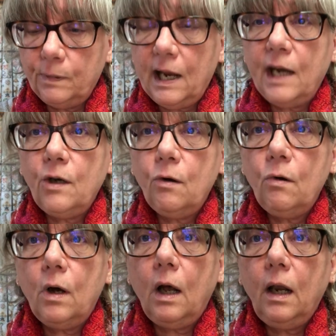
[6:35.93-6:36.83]
but I
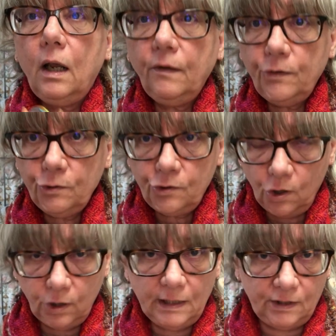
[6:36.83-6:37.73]
know a lot of you
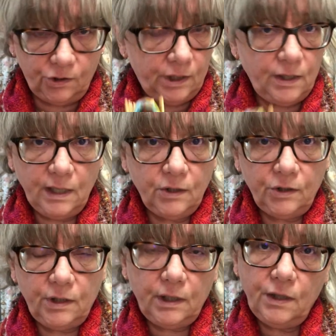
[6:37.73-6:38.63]
sock knitters and
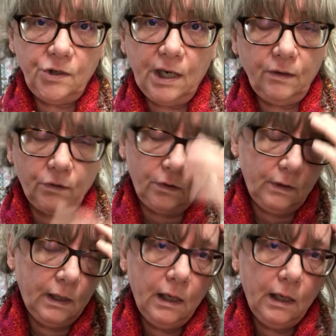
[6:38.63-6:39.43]
knitters in general,